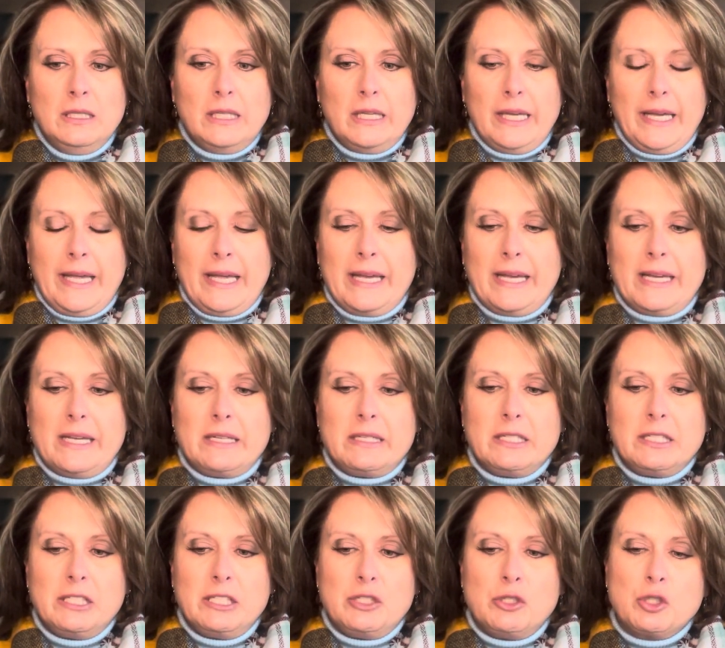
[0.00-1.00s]
And
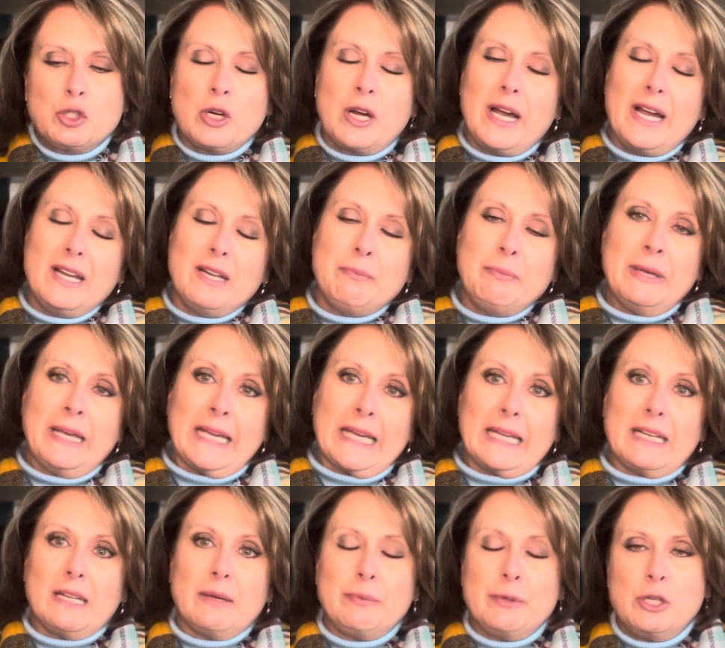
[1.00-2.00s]
you try to pick
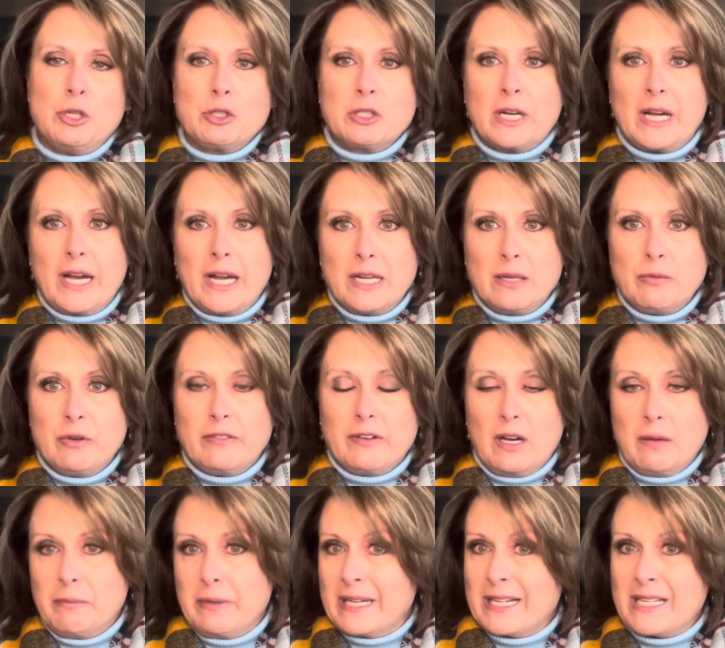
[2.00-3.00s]
it up and you try to move
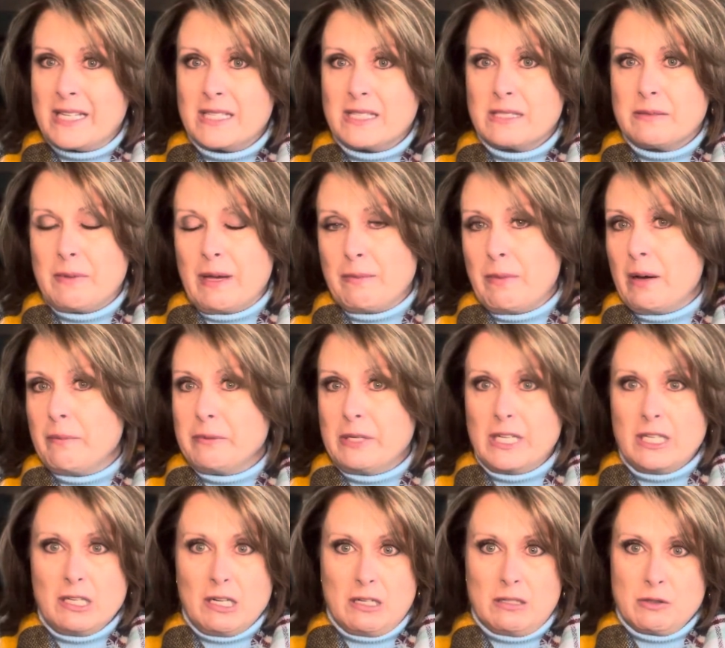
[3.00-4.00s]
on because my mom
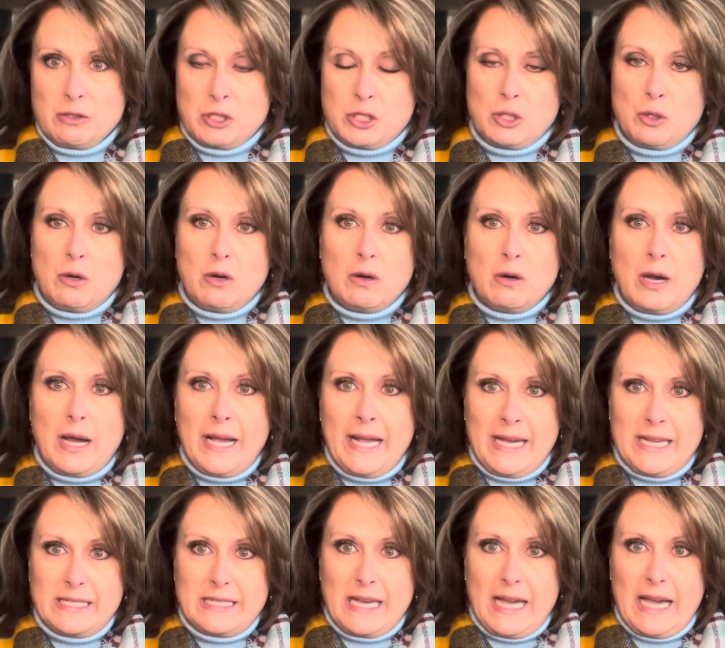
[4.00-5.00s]
didn't know. So I
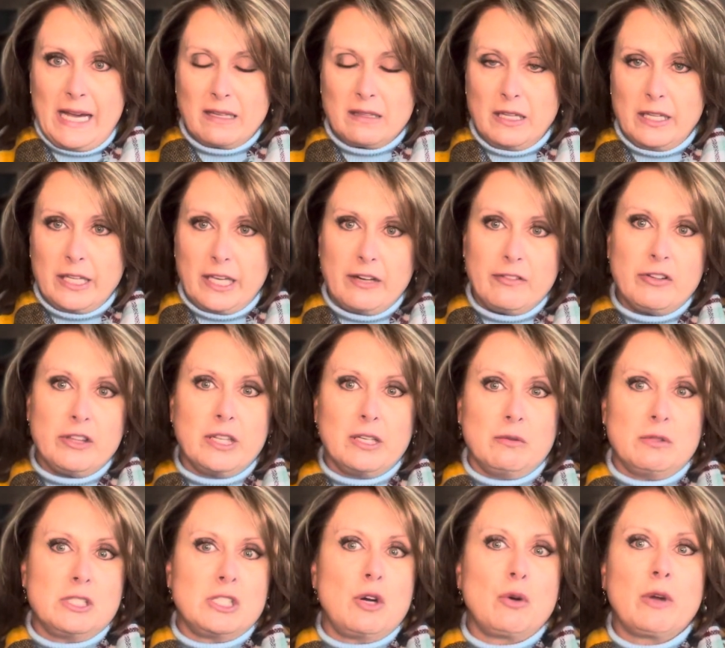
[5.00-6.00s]
had to act like everything
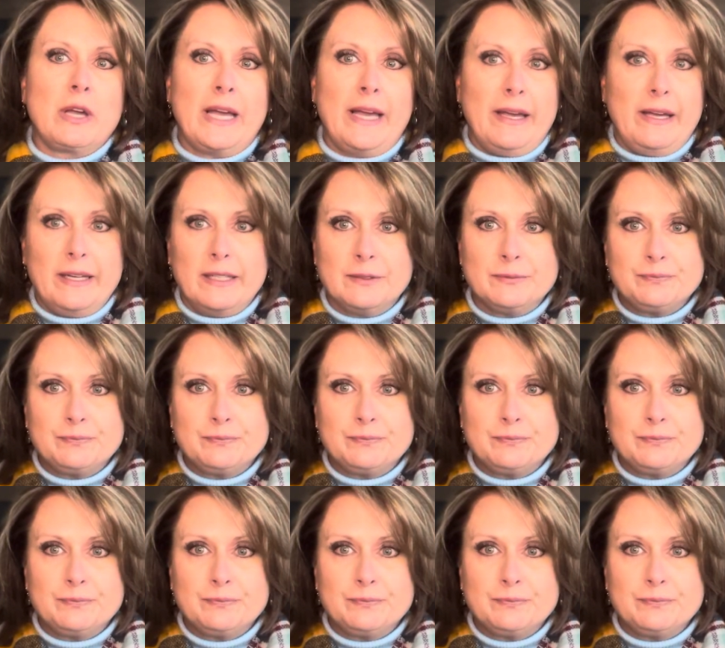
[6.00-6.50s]
was okay.